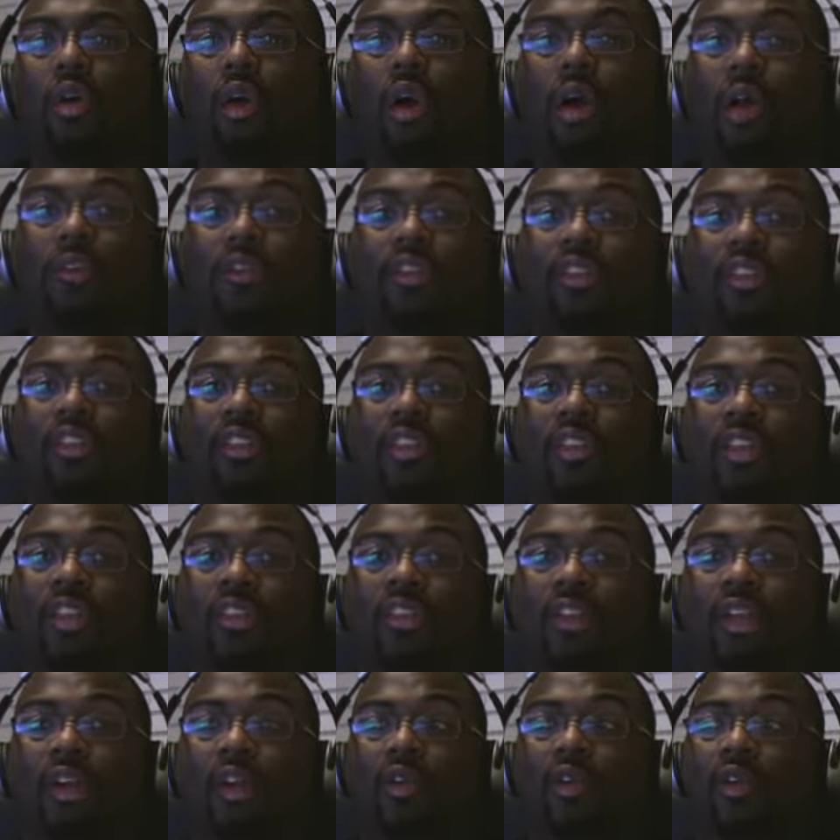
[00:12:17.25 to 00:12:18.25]
Obviously,
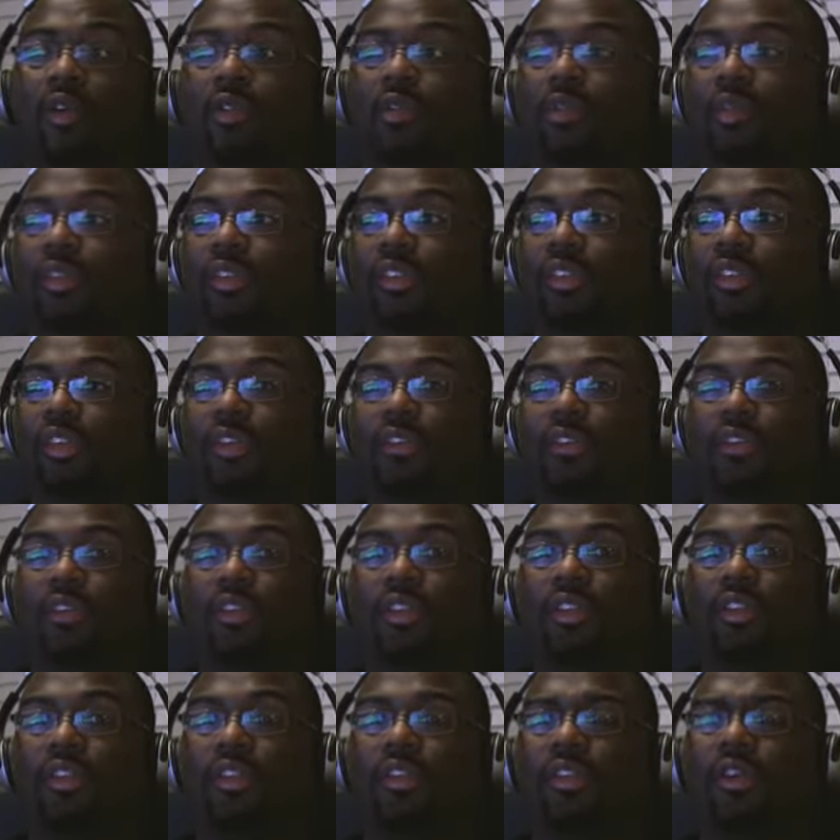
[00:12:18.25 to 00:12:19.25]
he's not going to
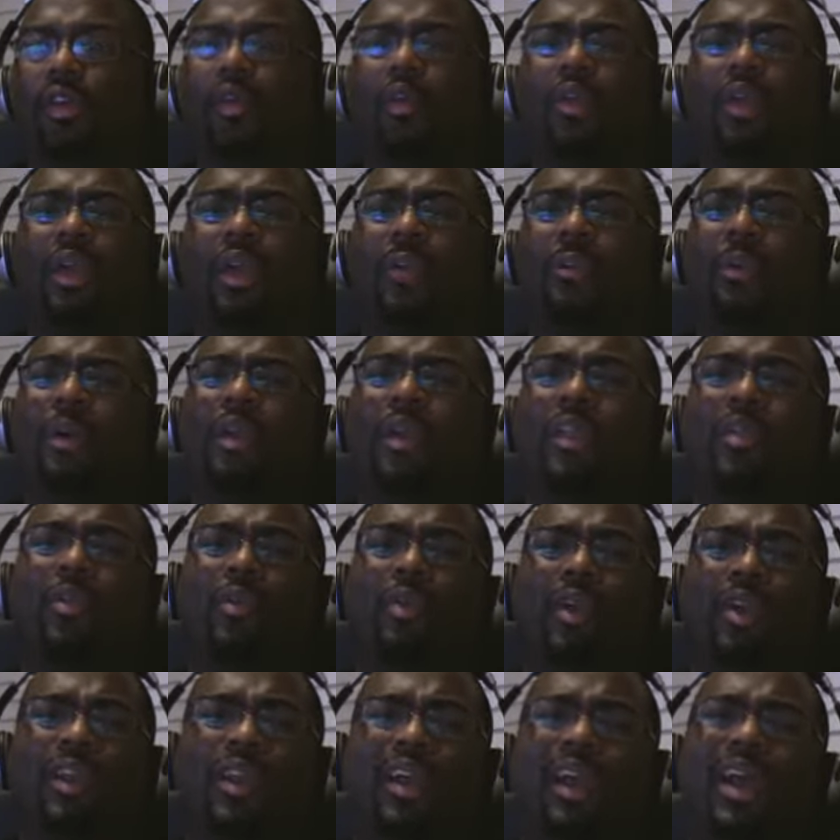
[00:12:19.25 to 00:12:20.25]
170. Oh, yeah, by the
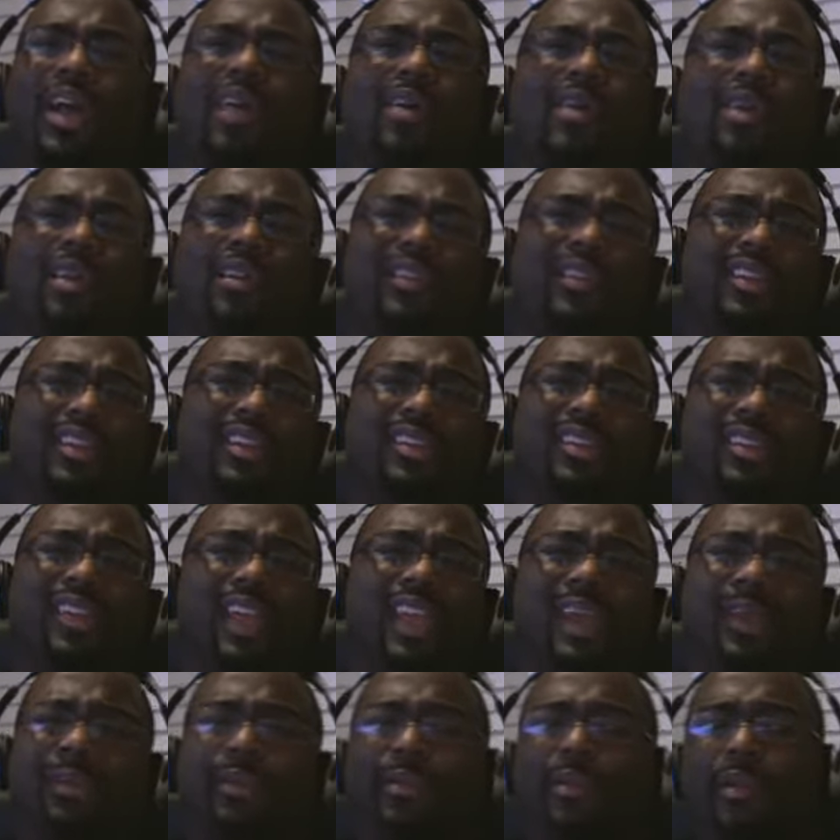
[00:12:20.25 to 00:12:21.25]
way, I don't give a
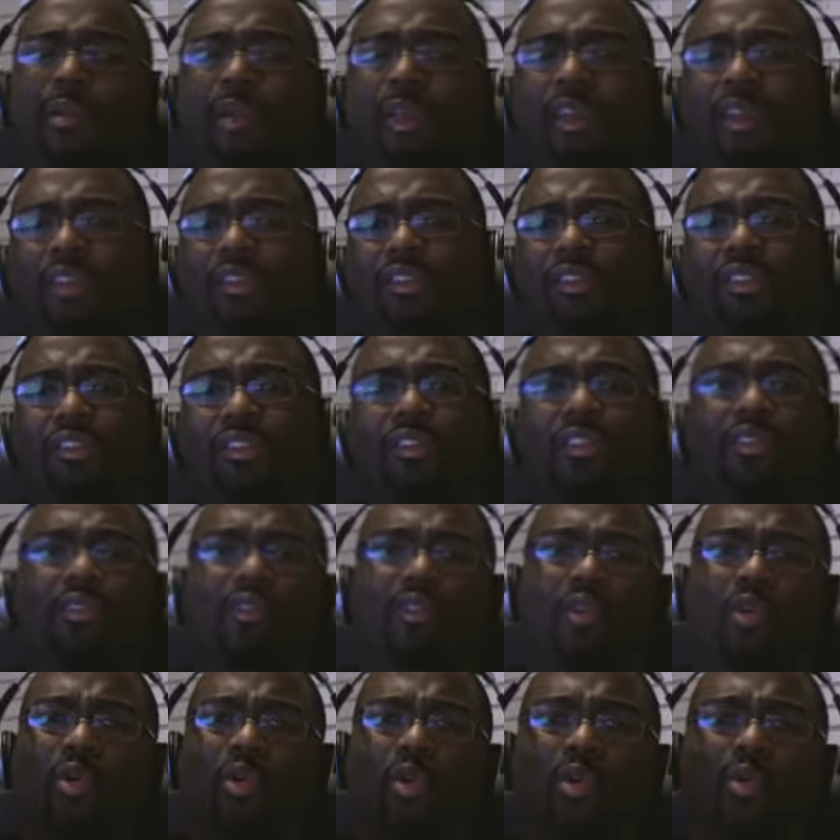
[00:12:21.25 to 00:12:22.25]
damn about Anderson
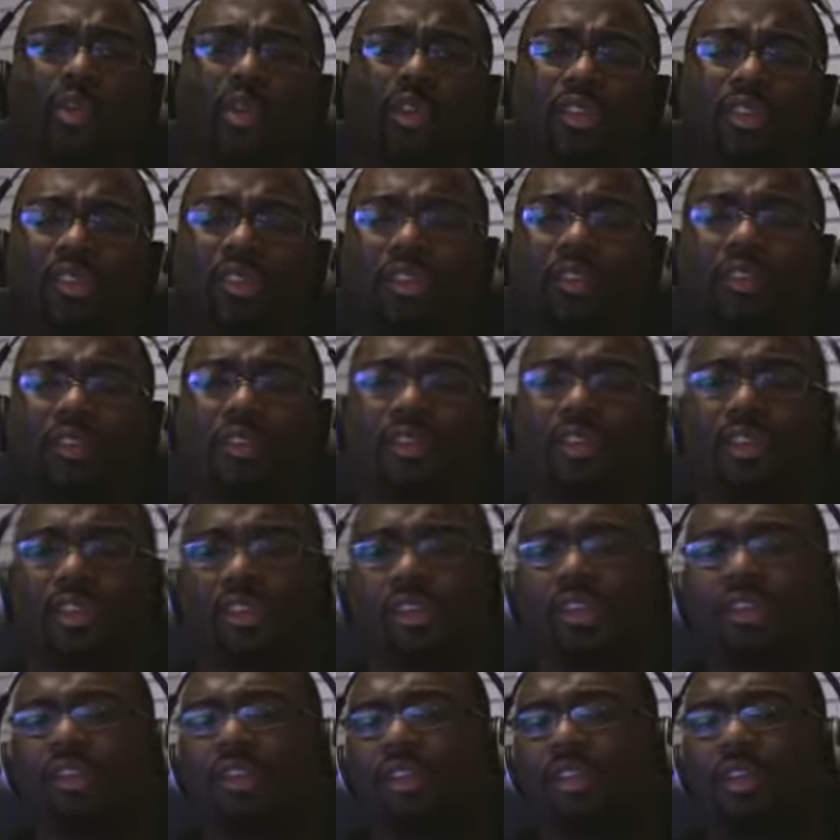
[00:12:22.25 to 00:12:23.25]
Silva going to 170.